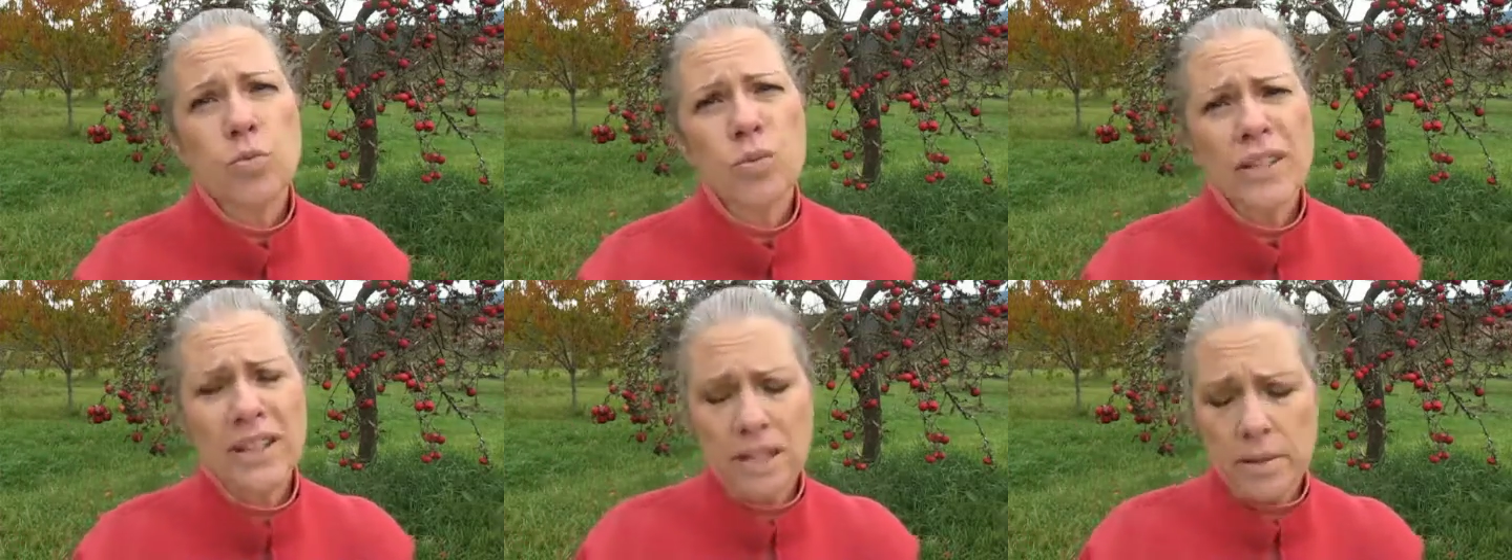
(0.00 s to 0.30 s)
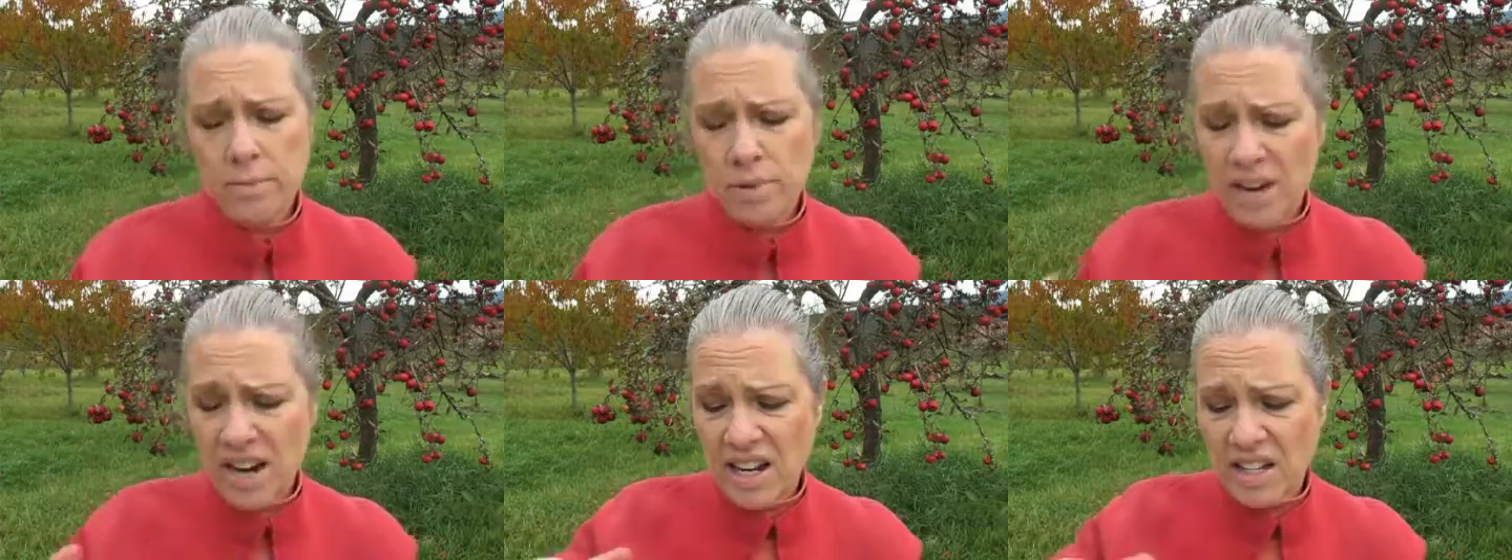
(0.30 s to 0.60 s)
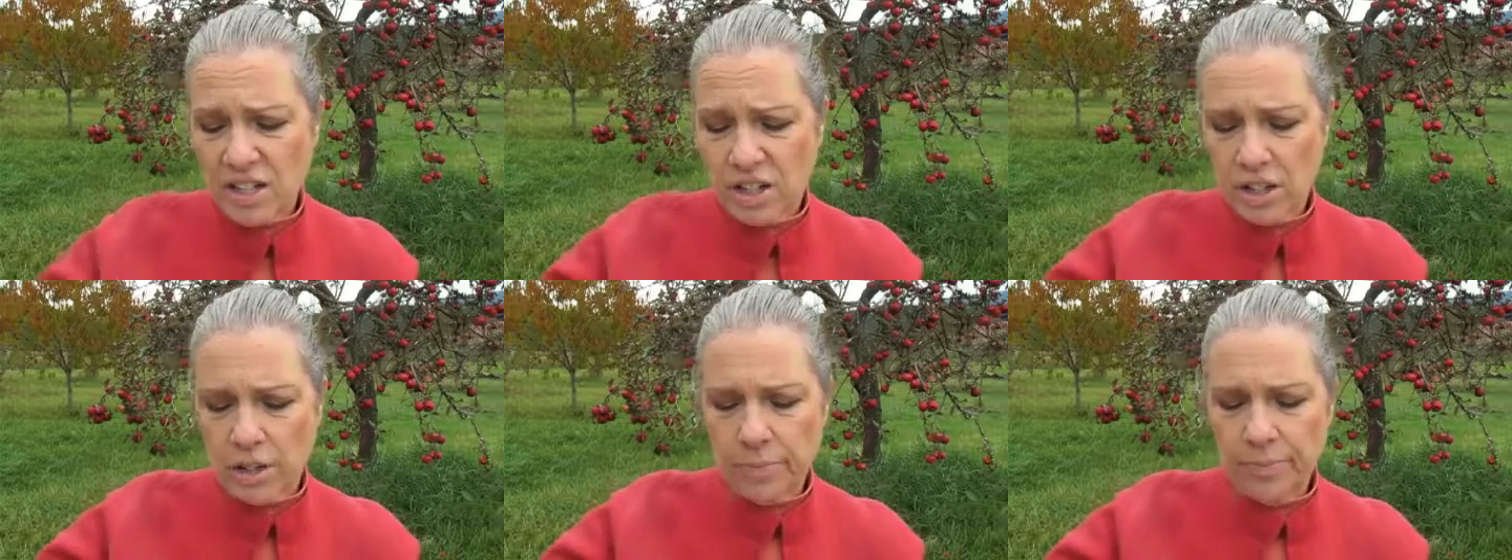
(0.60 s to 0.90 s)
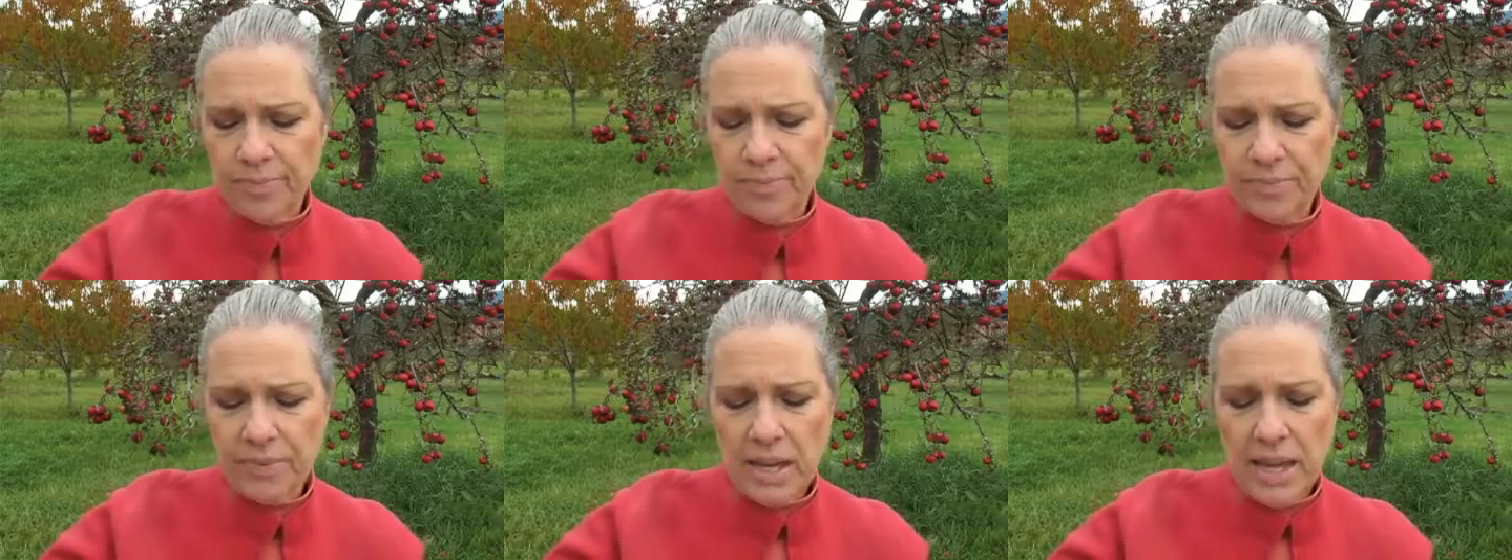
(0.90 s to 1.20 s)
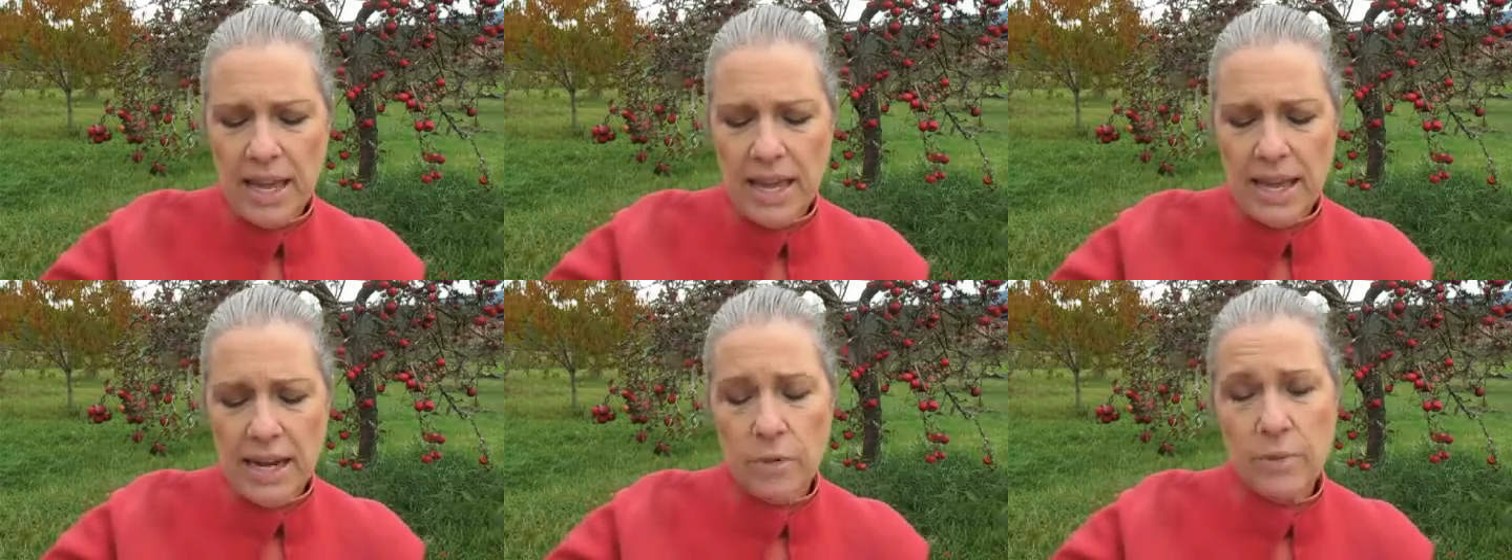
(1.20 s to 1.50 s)
really practical.
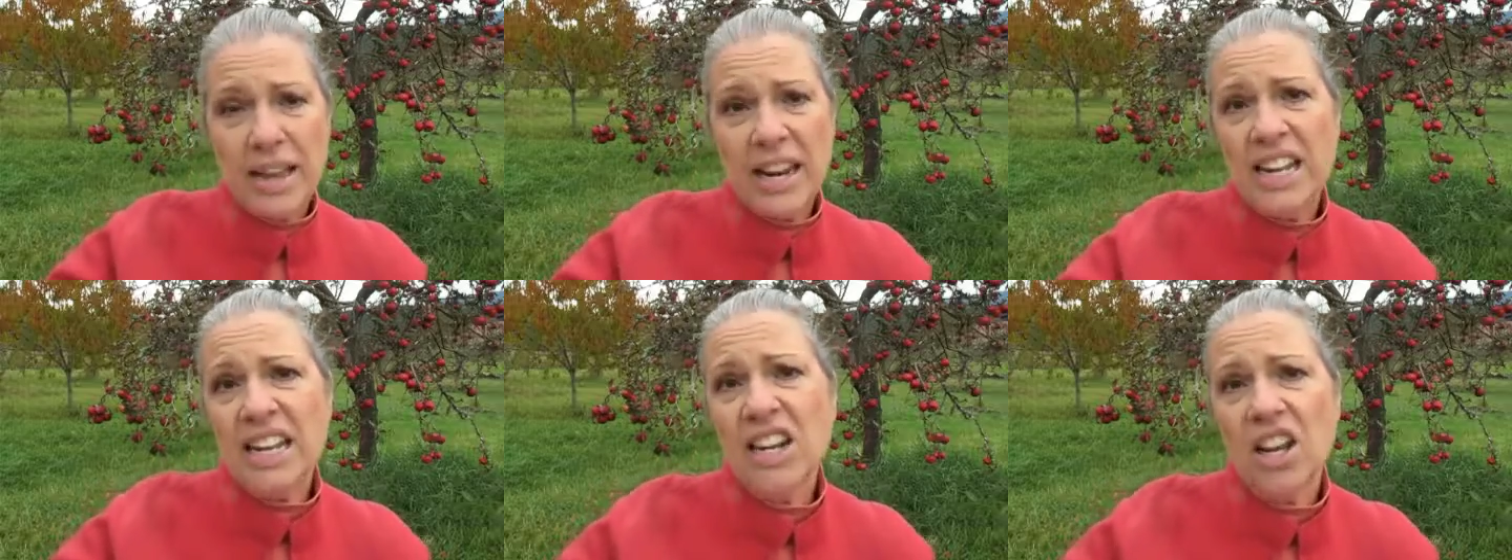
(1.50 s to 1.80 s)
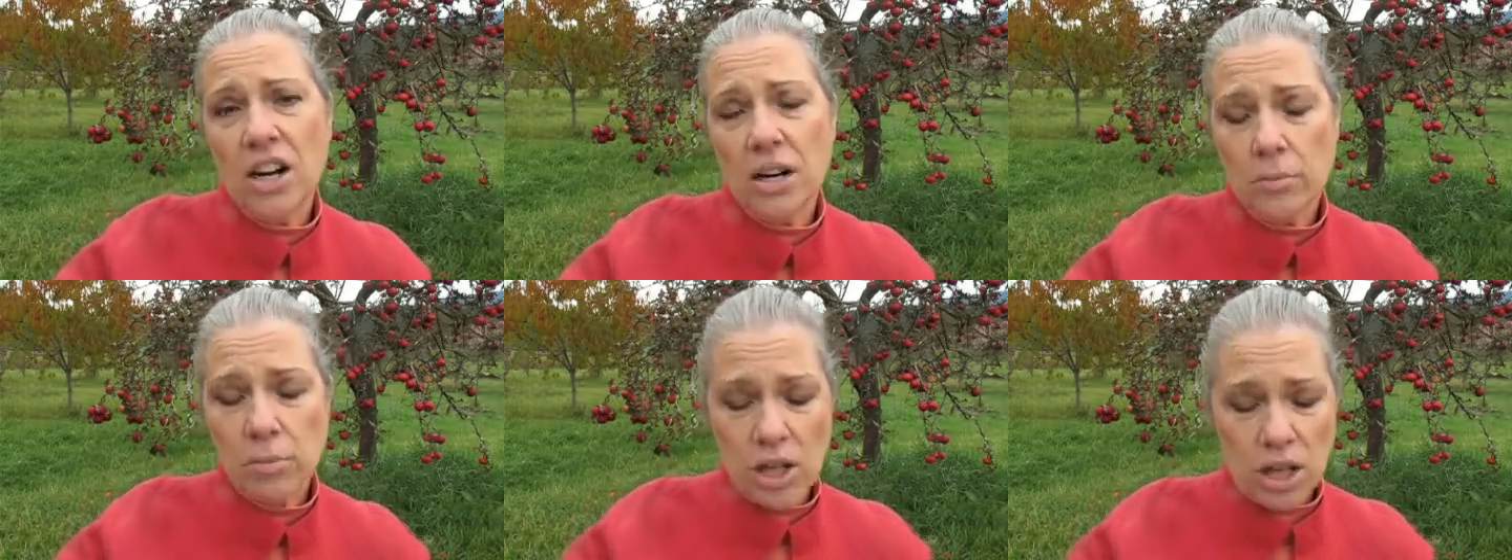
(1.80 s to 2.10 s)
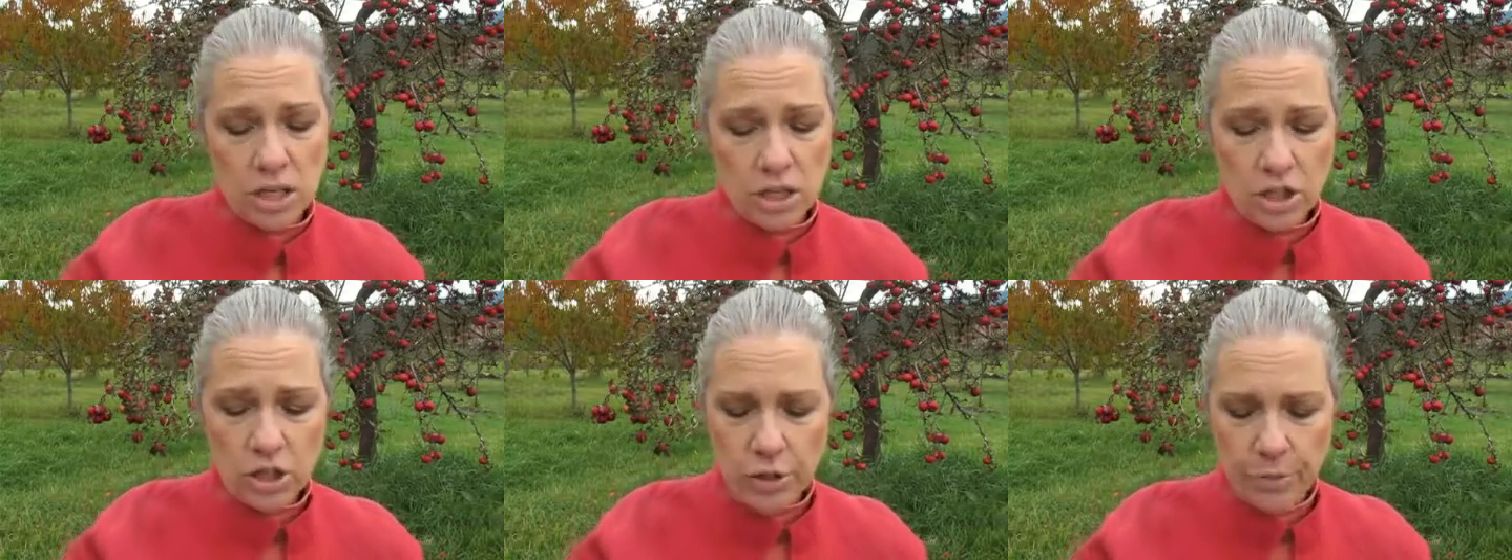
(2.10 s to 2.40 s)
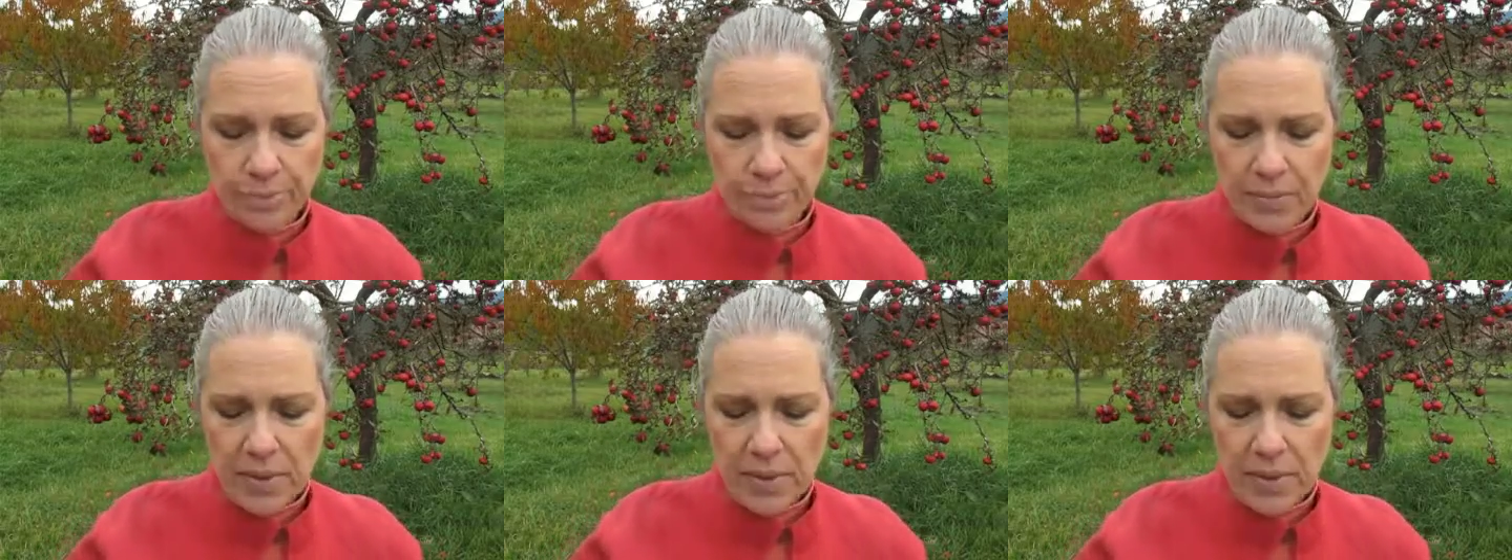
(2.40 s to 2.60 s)
And I read it on a blog too.